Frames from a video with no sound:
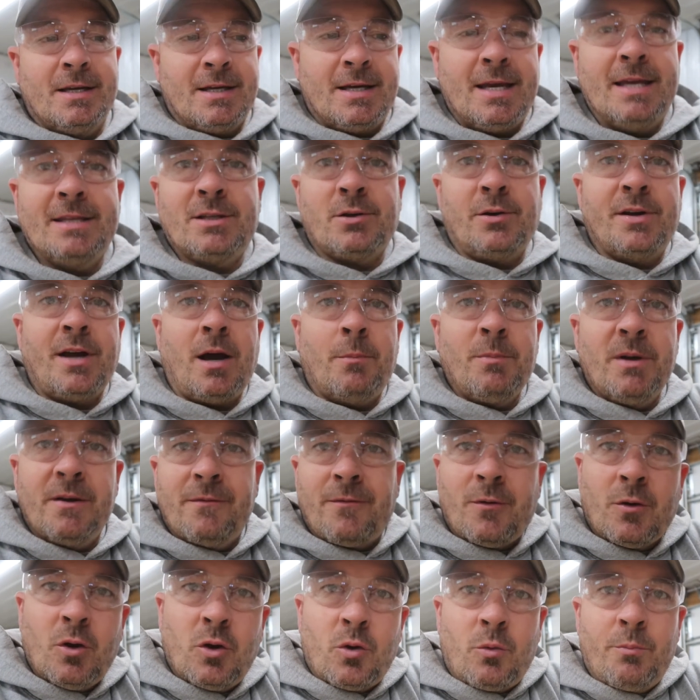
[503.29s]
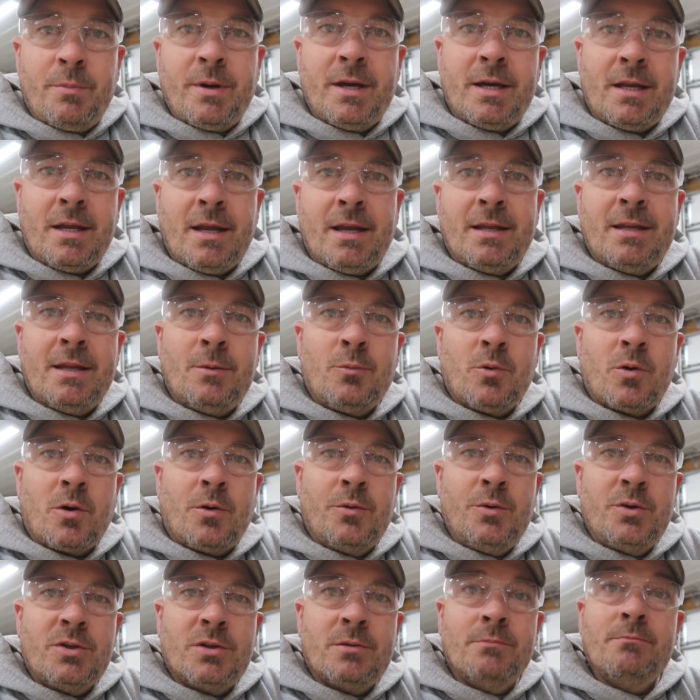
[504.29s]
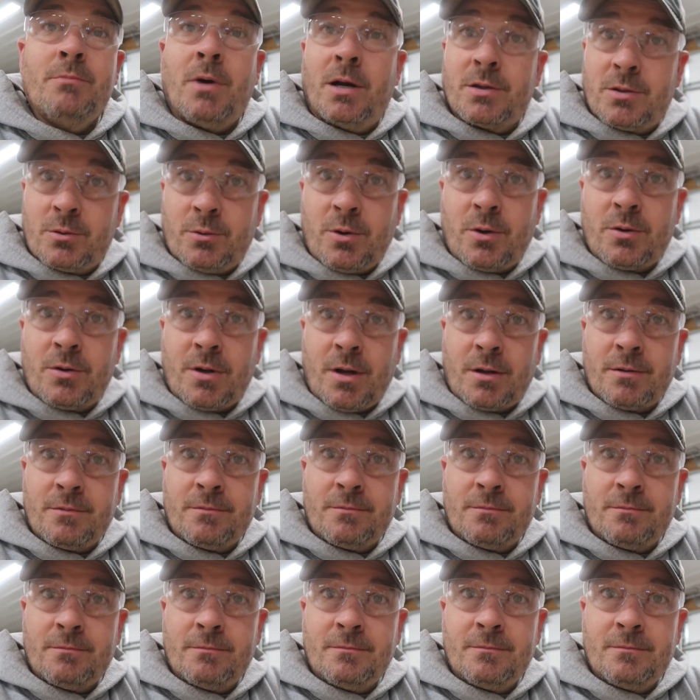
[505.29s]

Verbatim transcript: he's gonna help me for a little bit and then we're gonna do some muzzleloader hunting.